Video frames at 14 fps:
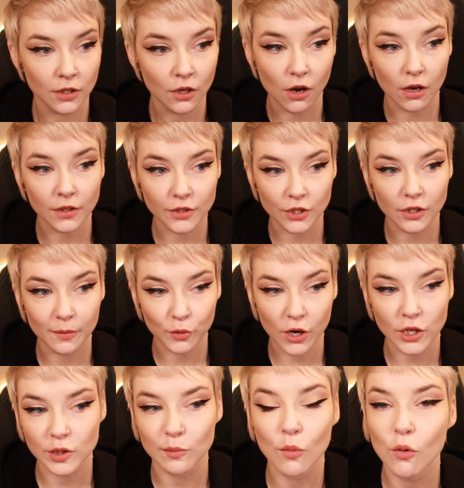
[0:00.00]
onto the
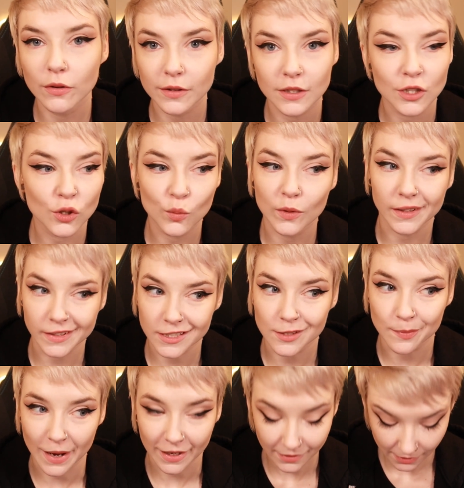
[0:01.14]
brush more than you would
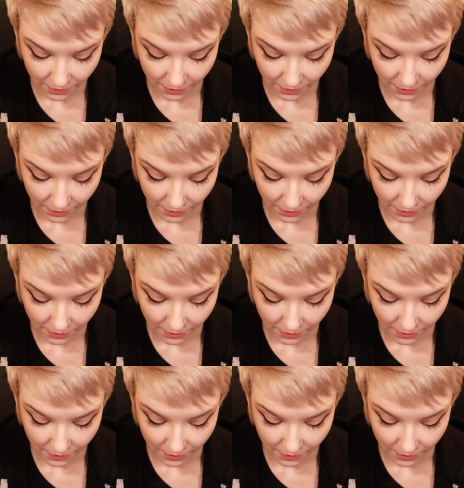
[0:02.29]
expect it